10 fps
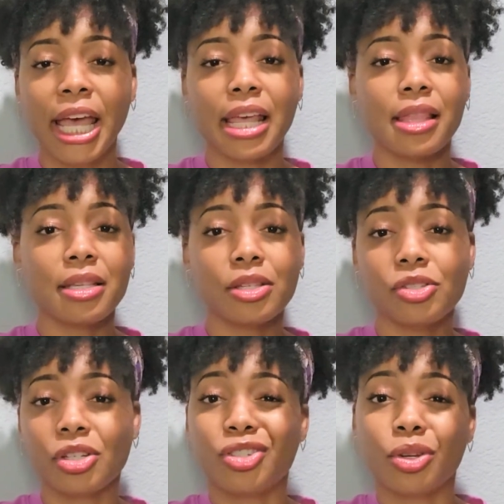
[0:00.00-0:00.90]
and this
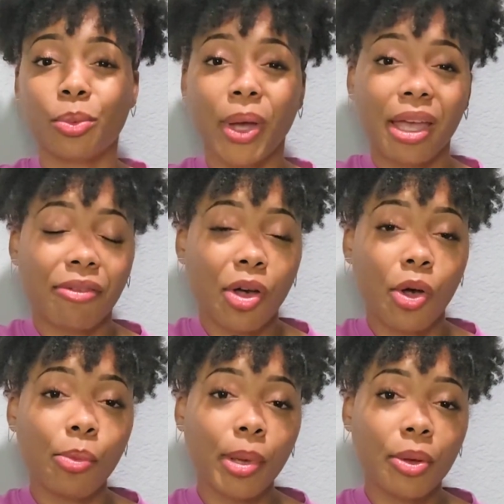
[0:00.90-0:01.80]
is just your way of
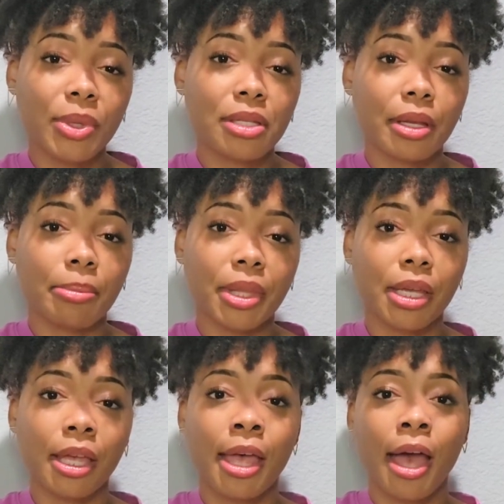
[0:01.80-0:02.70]
coping with
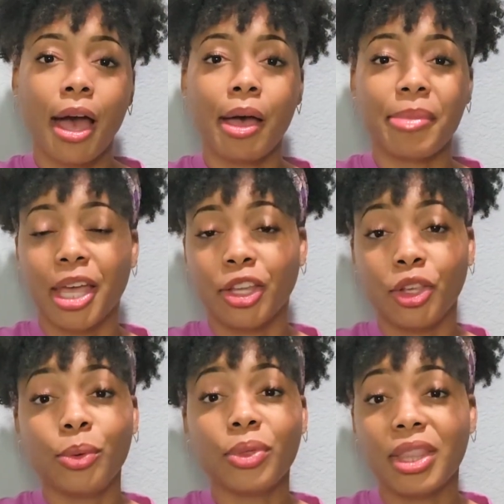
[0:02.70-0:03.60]
something that
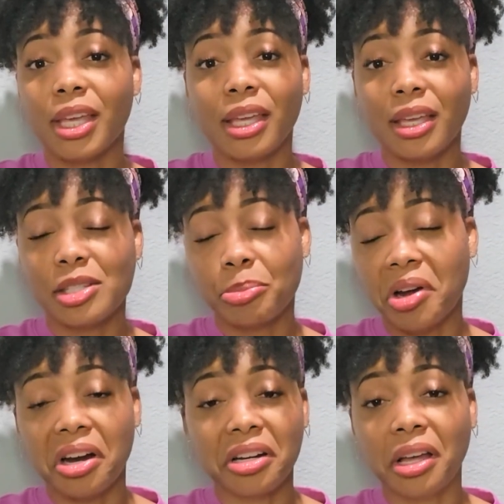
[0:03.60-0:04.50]
you think is
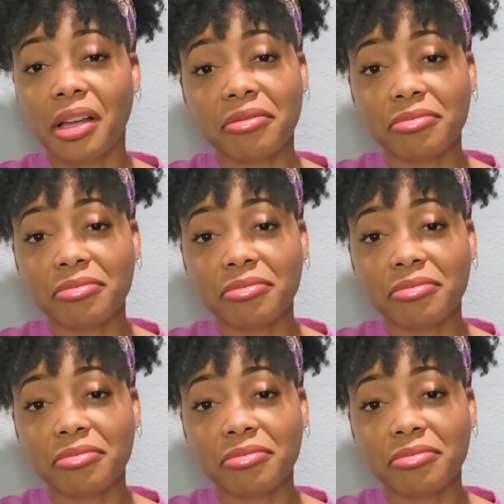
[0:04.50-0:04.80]
part of,